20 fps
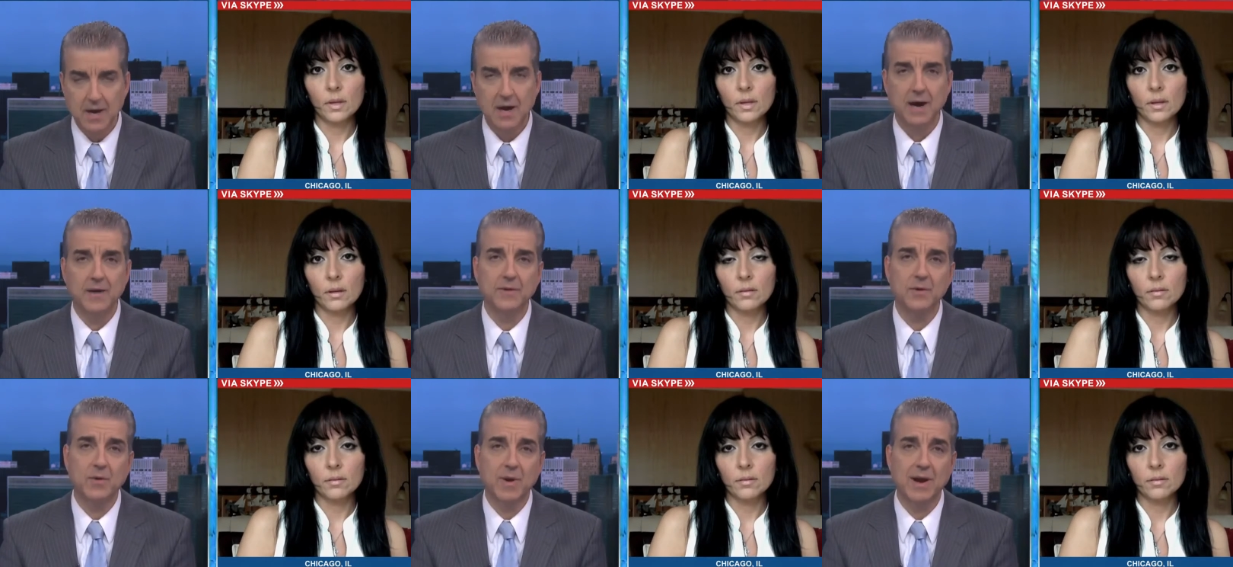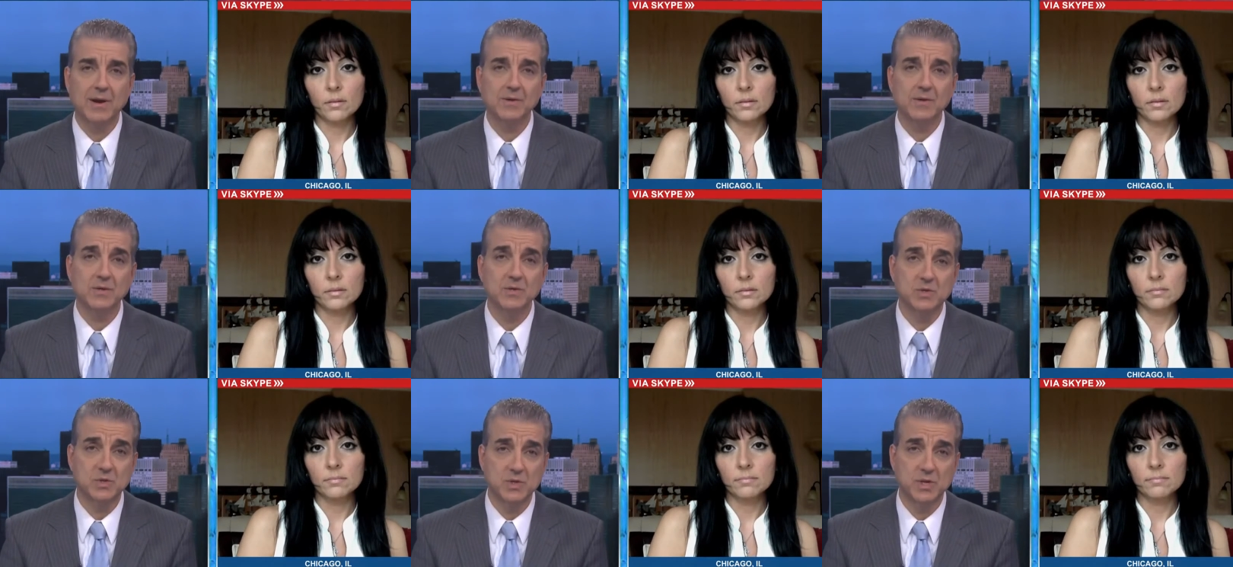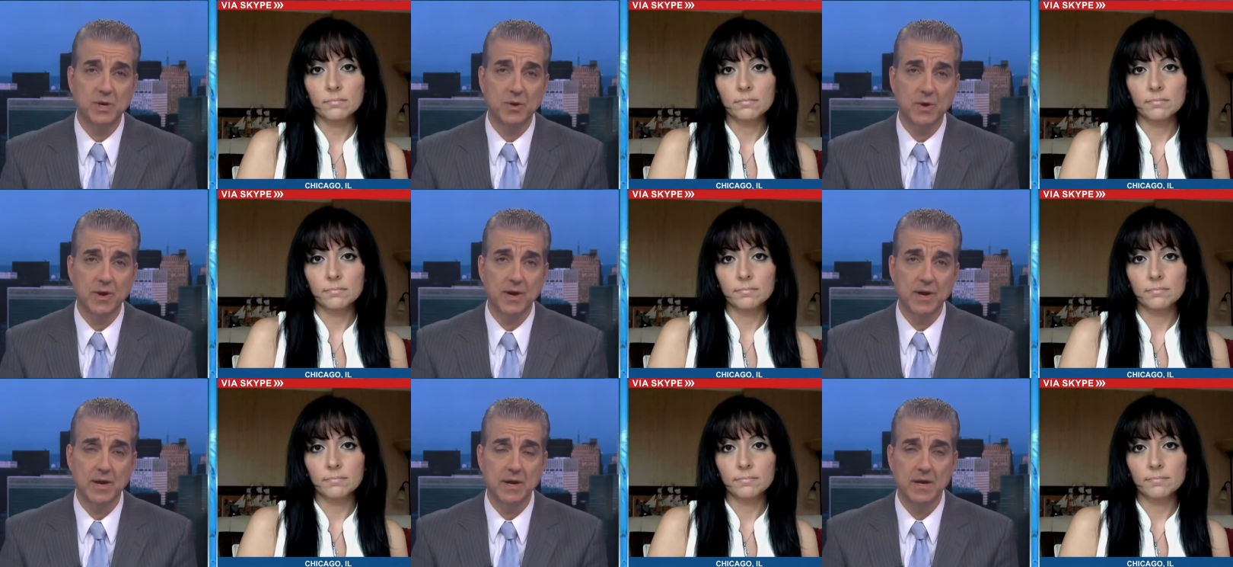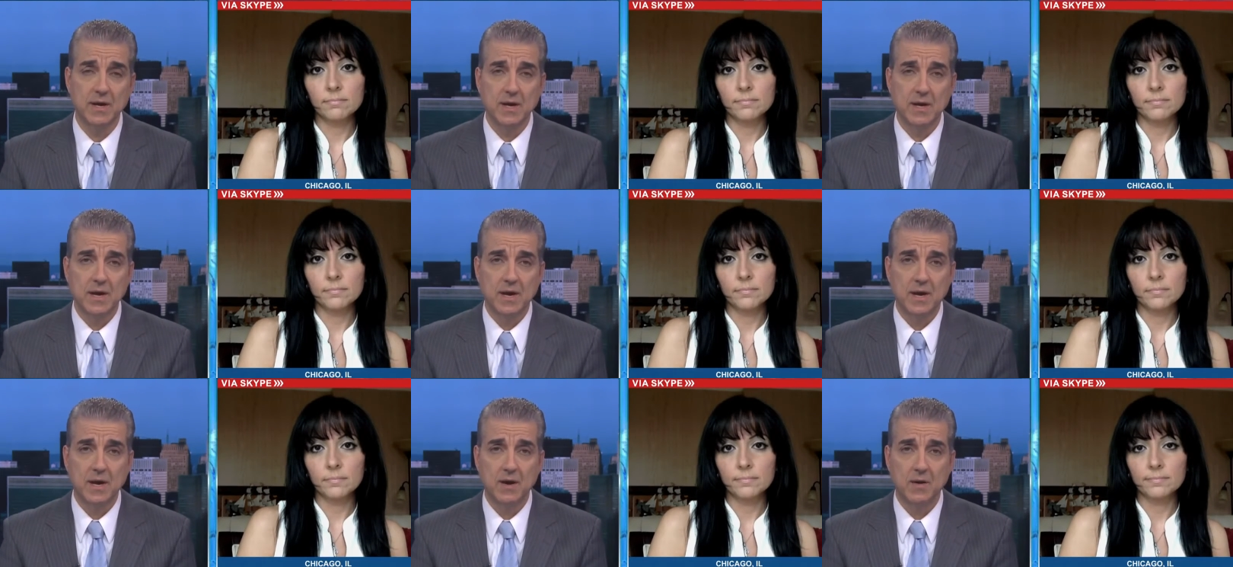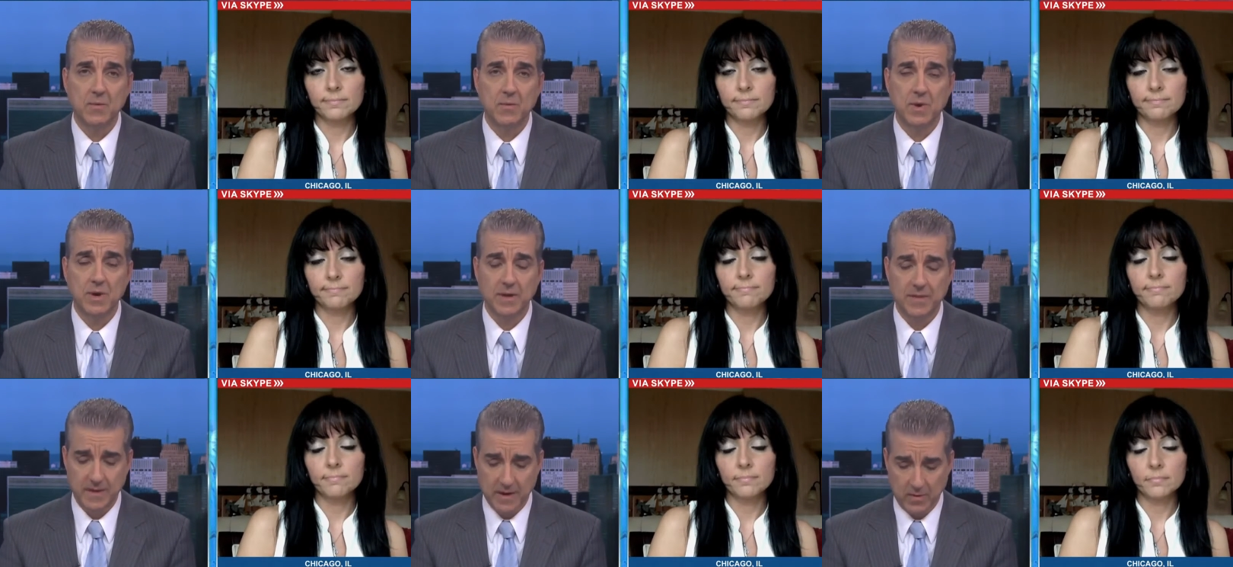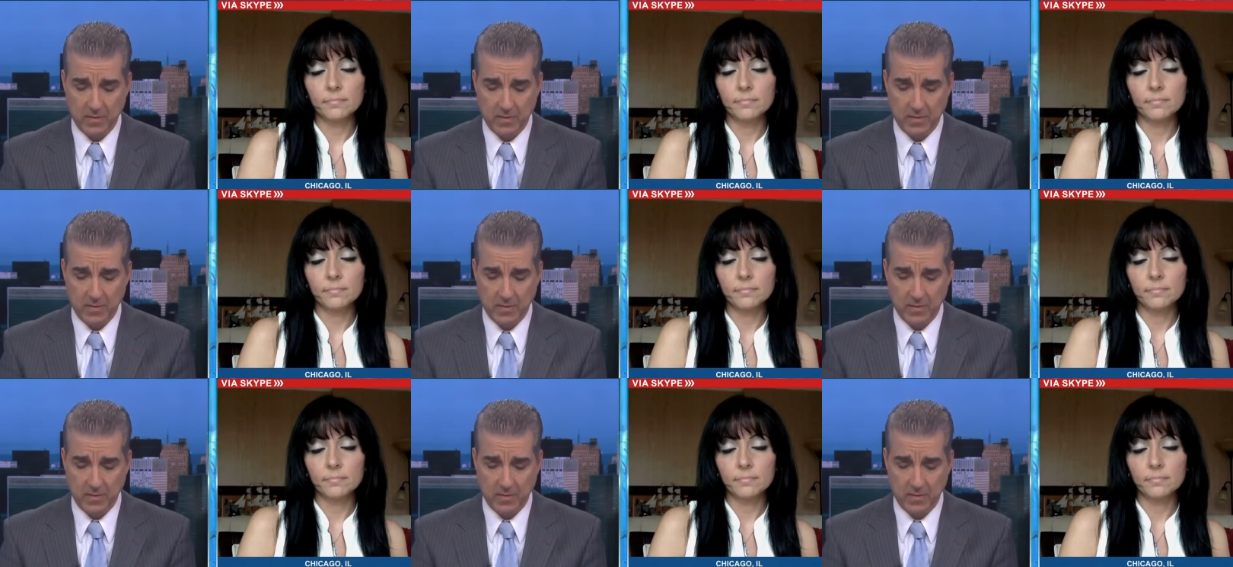Speaker 1: on the ground in Syria, uh, one of their